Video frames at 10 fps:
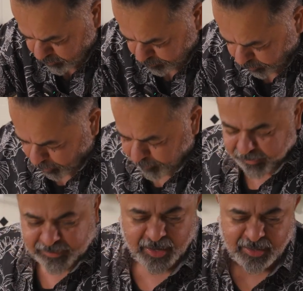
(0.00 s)

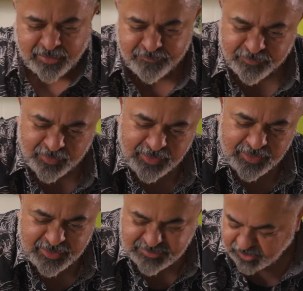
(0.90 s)
Bombay Duck,
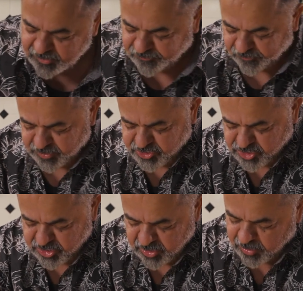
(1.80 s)
lizard
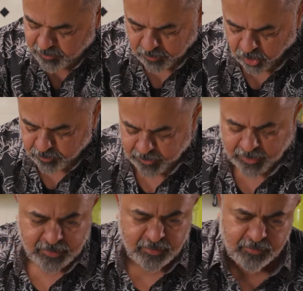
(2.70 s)
fish,
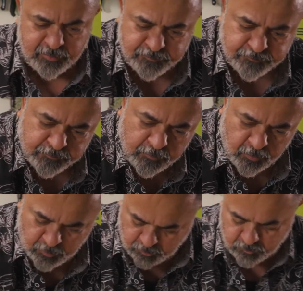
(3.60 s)
Bombil.
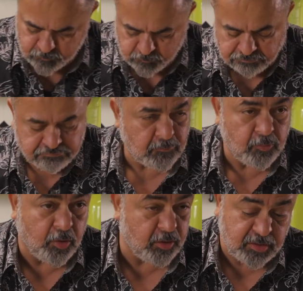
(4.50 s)

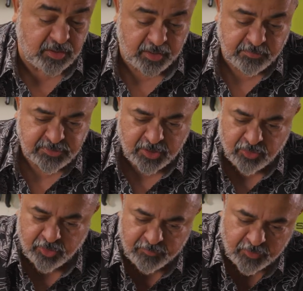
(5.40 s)
What are the names? I
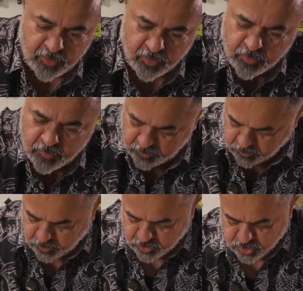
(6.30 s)
don't even know.
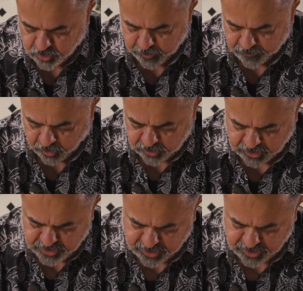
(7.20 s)
So we've got these